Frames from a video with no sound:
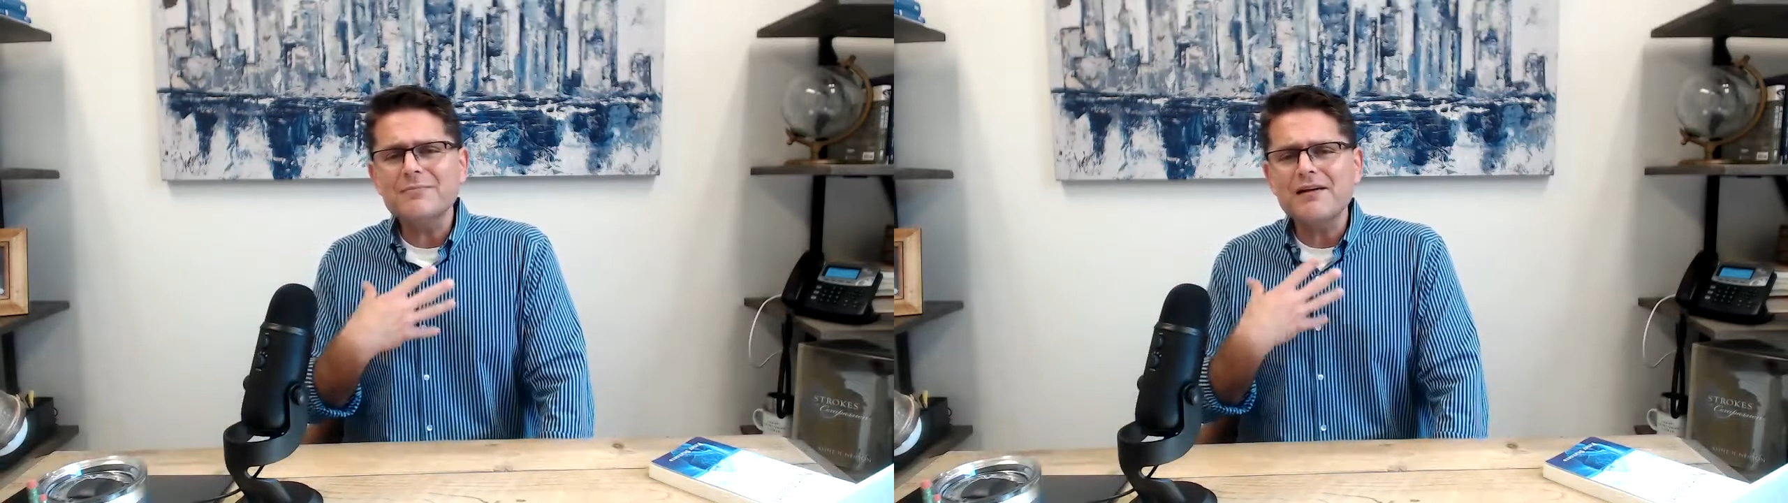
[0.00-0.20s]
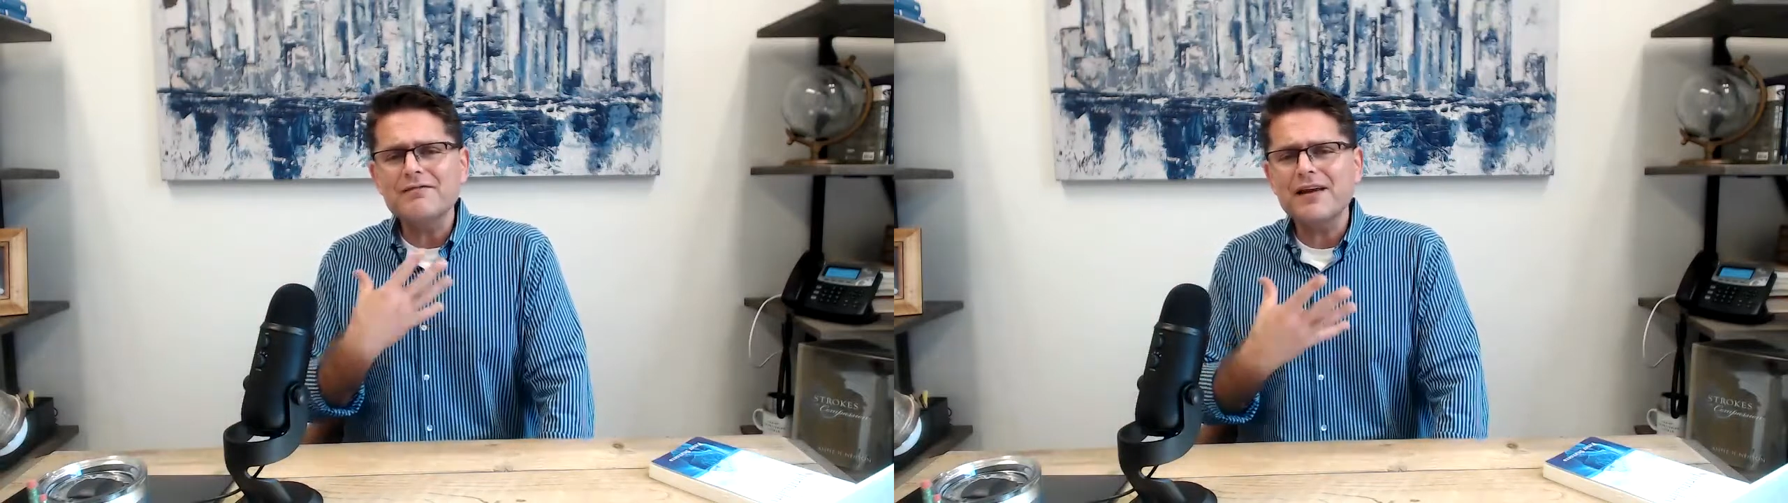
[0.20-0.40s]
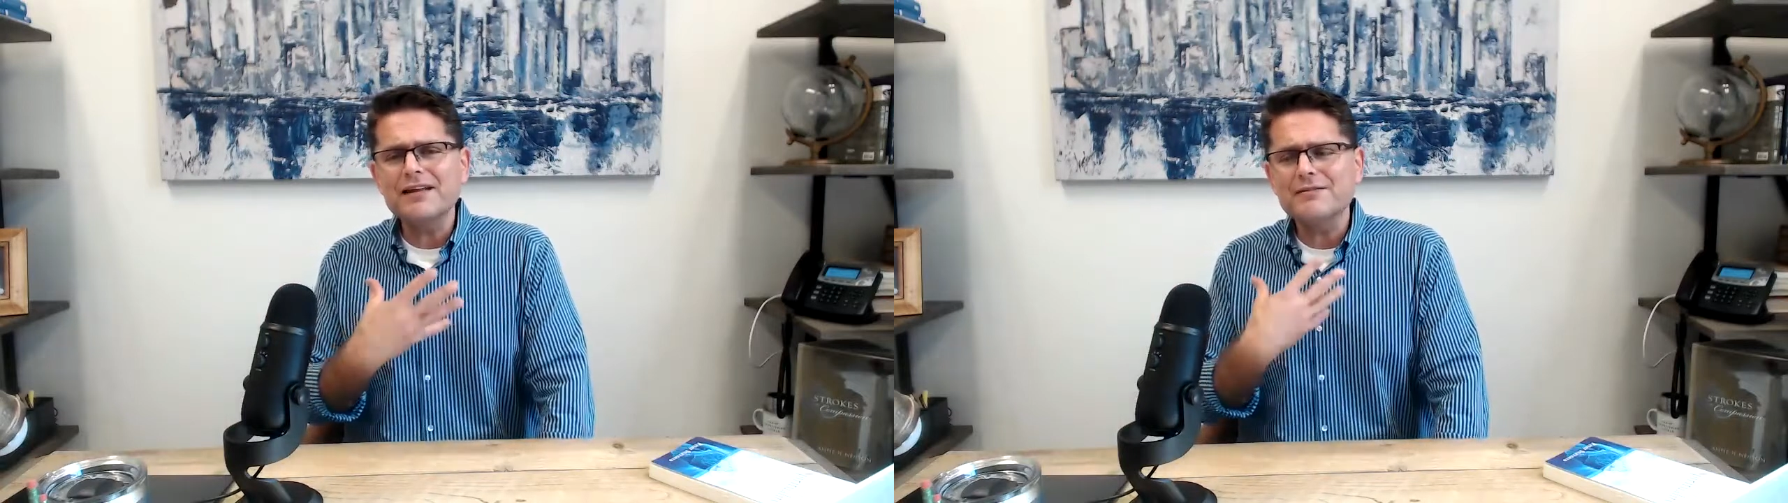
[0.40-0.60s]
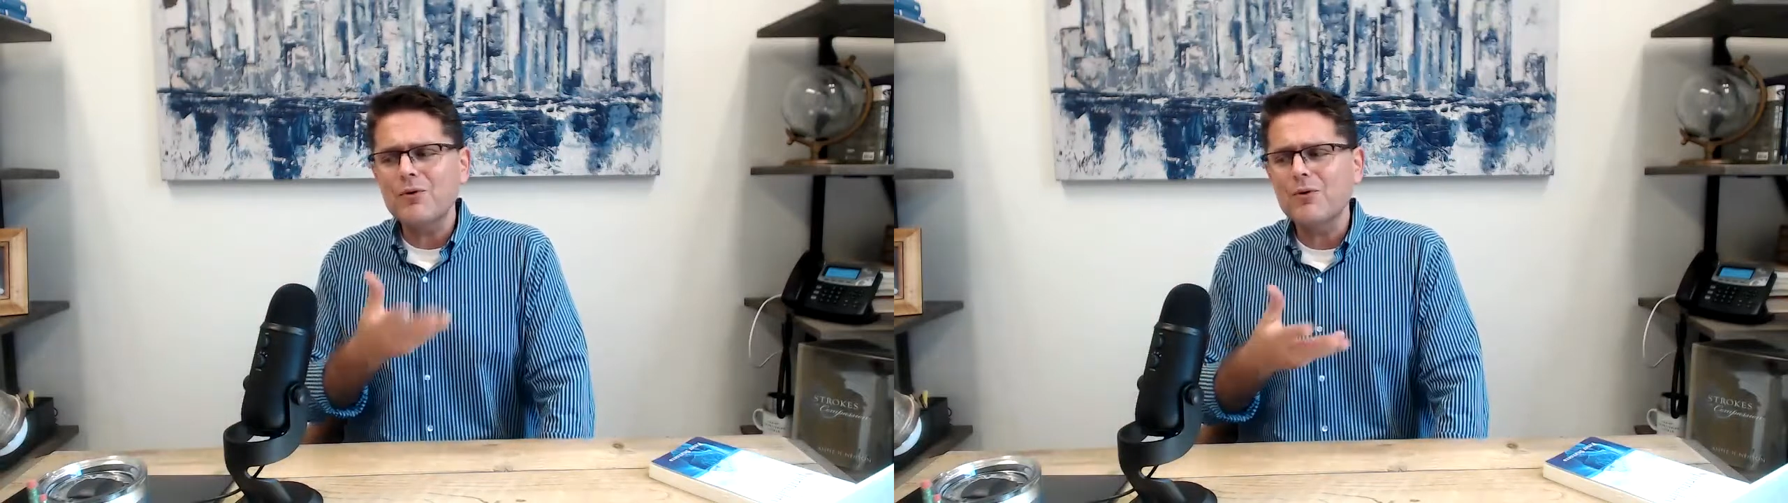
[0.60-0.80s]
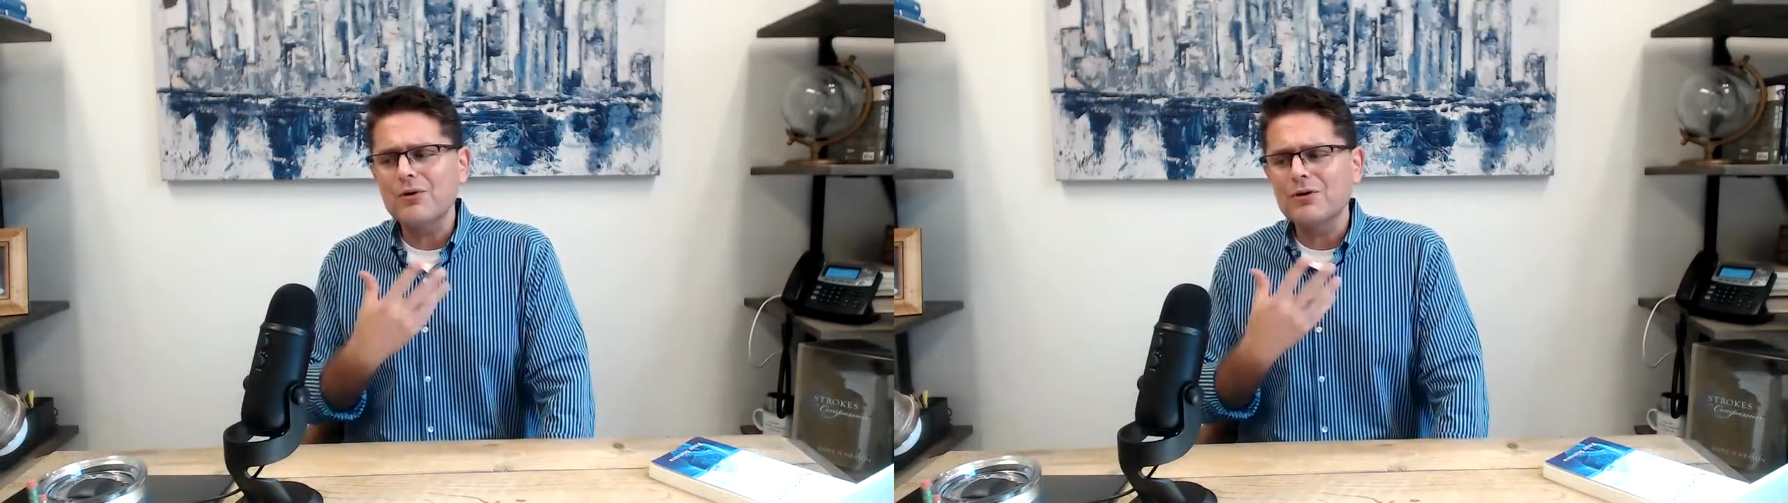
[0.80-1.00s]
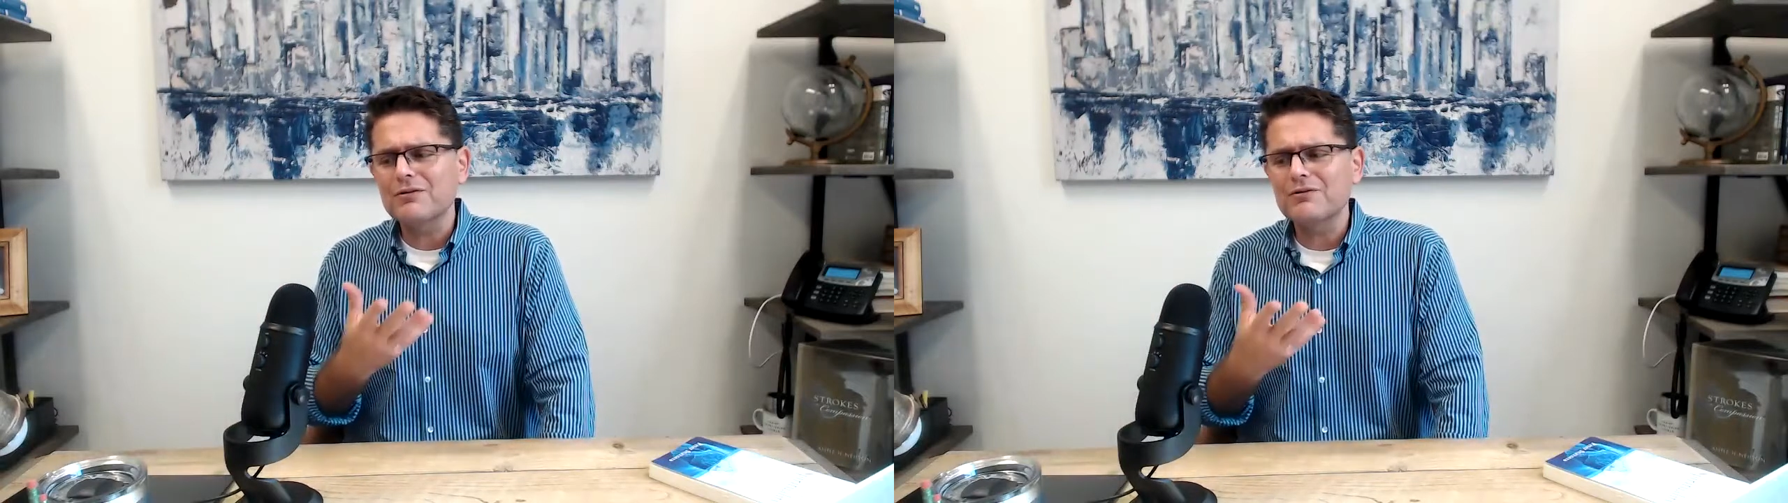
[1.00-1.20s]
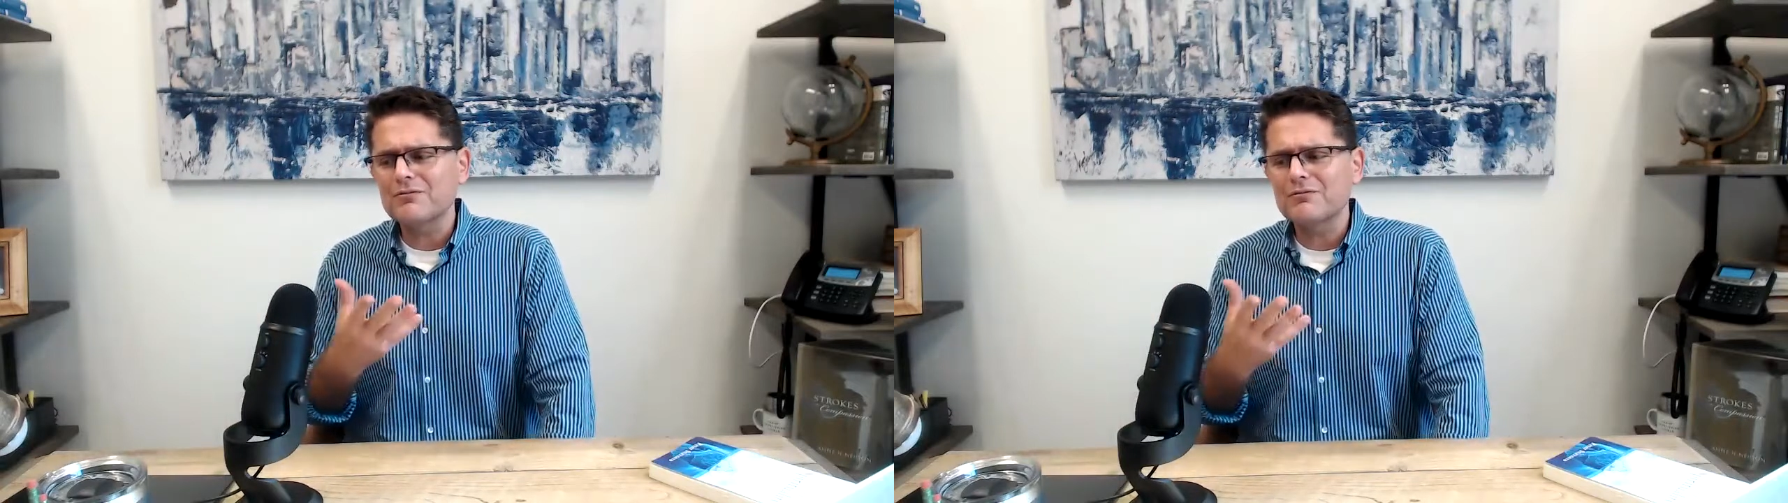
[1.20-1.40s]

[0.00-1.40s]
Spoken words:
my faith more